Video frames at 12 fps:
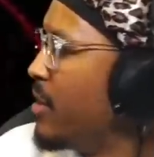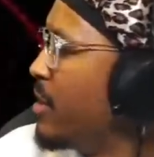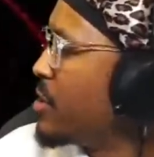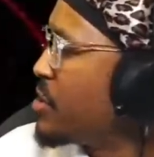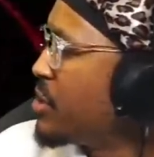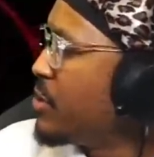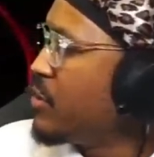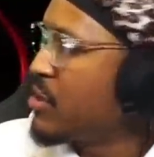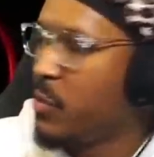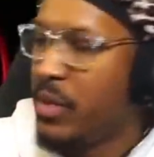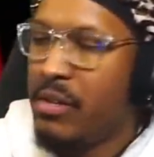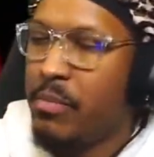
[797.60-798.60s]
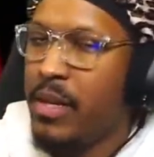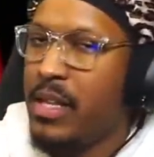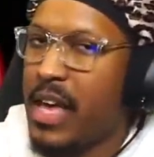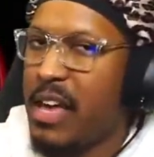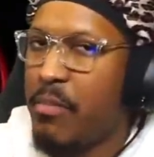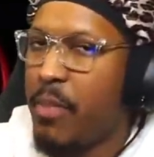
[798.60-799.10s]
Age. The shoes franchise. Wouldn't be
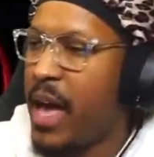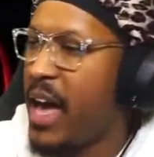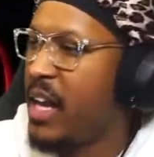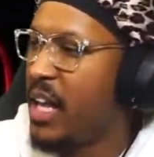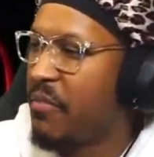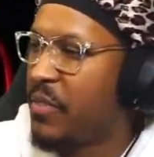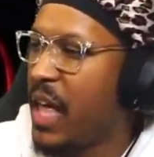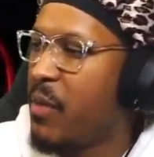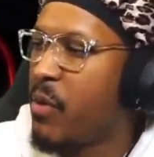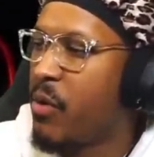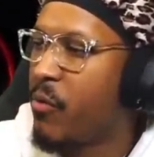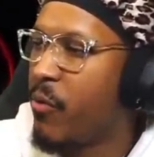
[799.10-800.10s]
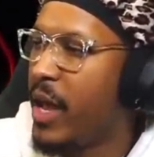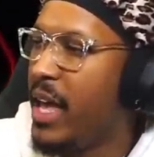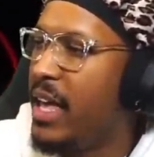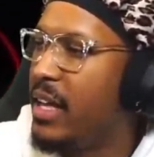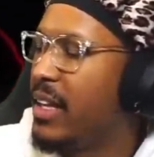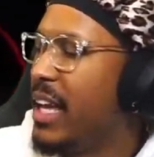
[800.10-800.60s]
that bad if they were
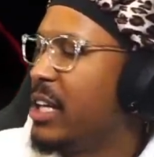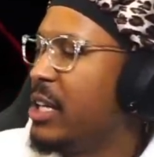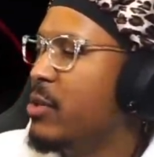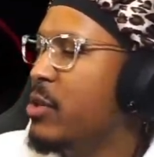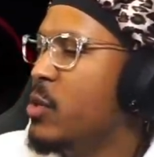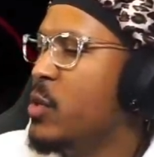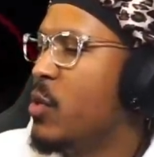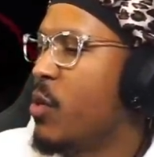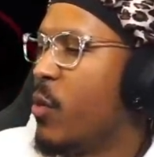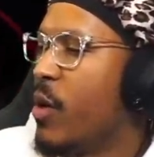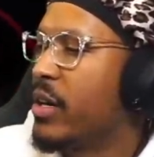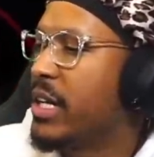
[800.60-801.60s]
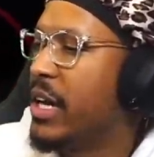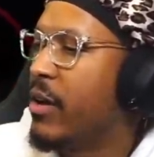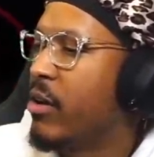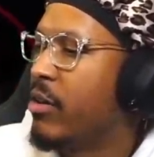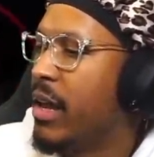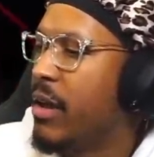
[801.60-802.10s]
red. Like, you knew you right were walking now, out
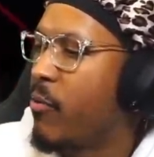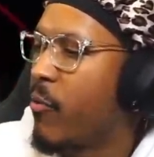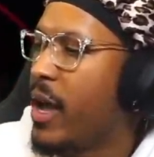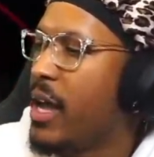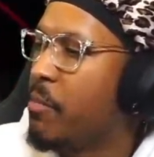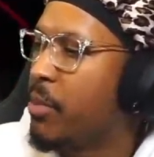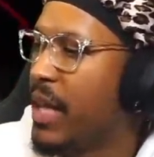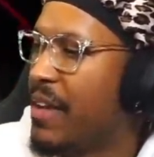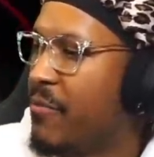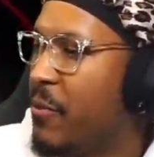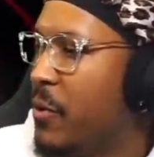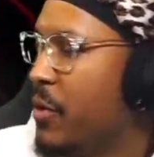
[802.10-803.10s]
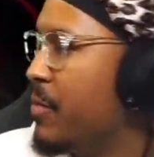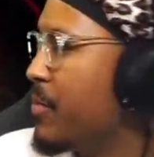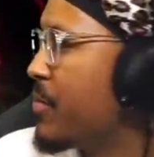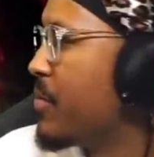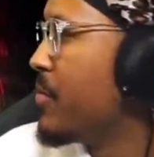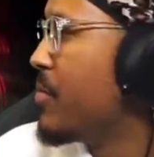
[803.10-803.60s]
on a red BioWare platform.
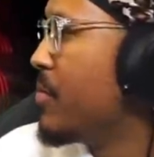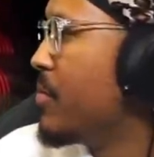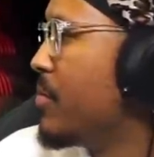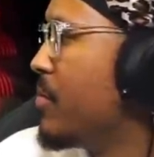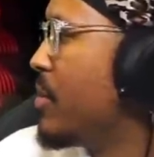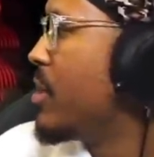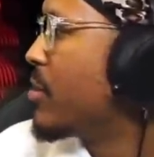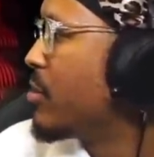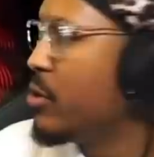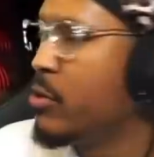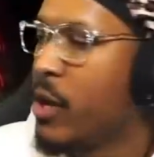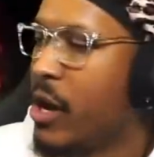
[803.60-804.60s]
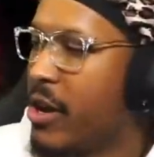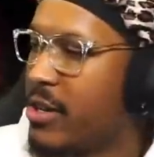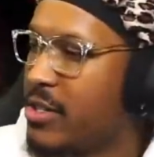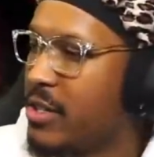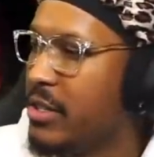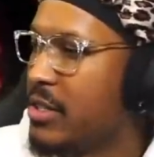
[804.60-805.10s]
Y'all do
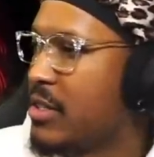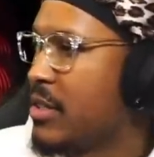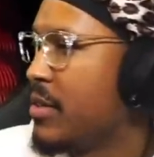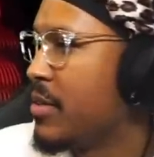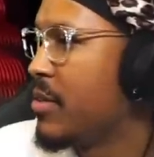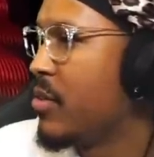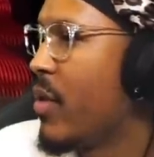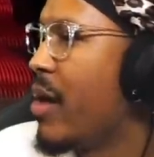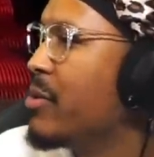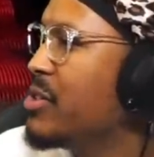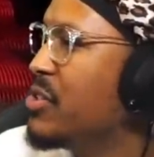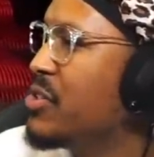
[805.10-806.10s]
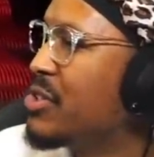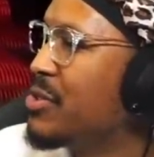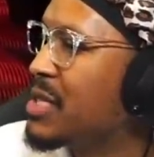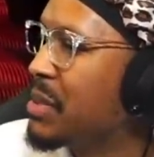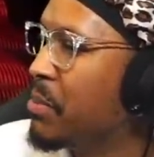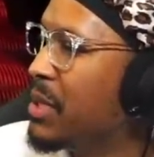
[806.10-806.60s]
rehearsals. In the next Why would you choose
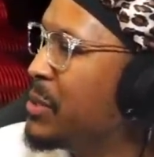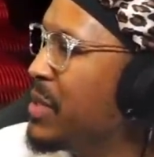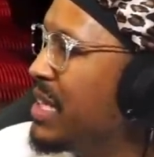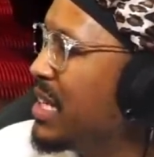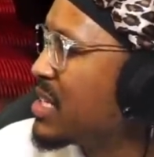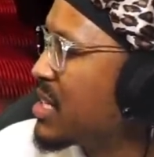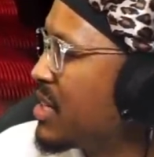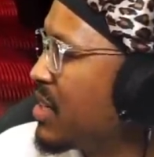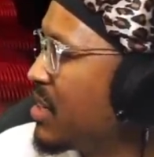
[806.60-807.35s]
the blue edition?